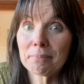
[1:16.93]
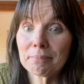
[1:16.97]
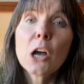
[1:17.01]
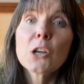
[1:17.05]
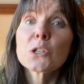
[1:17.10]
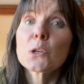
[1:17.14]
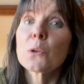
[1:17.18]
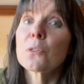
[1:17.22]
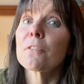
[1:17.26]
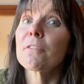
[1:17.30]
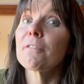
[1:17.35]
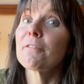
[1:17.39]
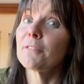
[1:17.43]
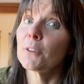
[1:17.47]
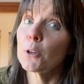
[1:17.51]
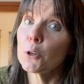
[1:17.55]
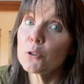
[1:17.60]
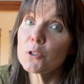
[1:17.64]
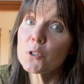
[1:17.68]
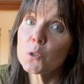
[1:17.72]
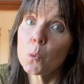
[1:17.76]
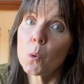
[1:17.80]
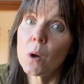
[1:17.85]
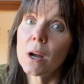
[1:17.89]
So the
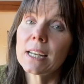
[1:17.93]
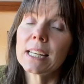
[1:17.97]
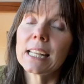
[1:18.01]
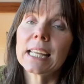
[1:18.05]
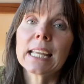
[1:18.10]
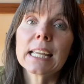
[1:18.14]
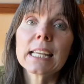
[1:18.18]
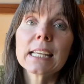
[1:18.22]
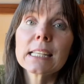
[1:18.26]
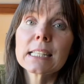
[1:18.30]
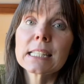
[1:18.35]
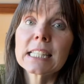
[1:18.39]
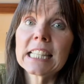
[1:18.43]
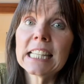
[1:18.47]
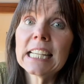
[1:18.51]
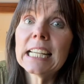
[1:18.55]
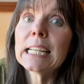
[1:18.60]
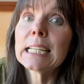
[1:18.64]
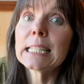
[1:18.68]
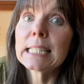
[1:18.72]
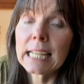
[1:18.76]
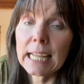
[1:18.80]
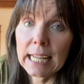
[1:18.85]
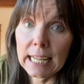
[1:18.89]
first one is the
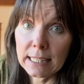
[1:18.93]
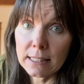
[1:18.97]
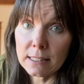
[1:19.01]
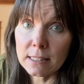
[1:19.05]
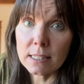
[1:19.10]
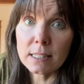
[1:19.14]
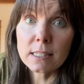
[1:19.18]
intense